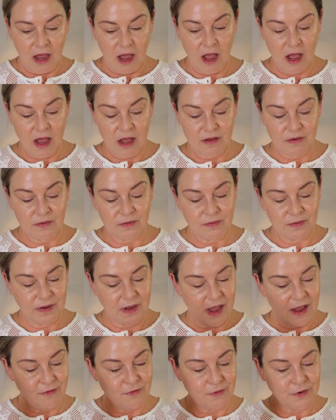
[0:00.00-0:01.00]

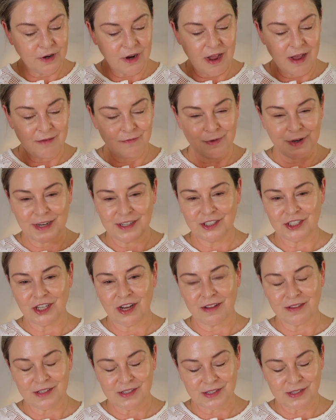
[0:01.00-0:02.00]
I forgot when I
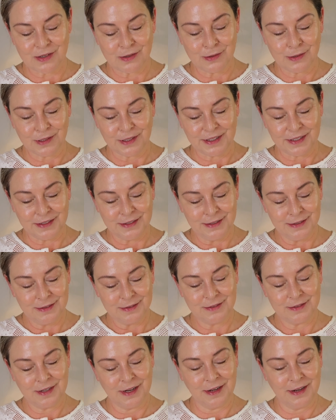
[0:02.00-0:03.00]
shot this earlier,
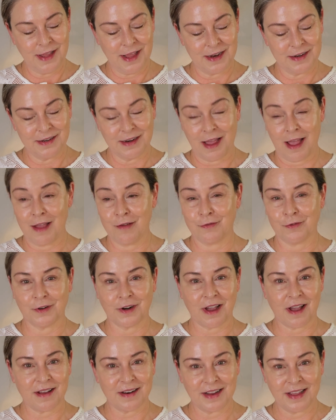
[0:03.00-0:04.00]
and I
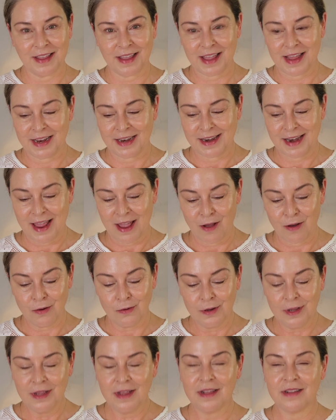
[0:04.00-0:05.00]
forgot again now.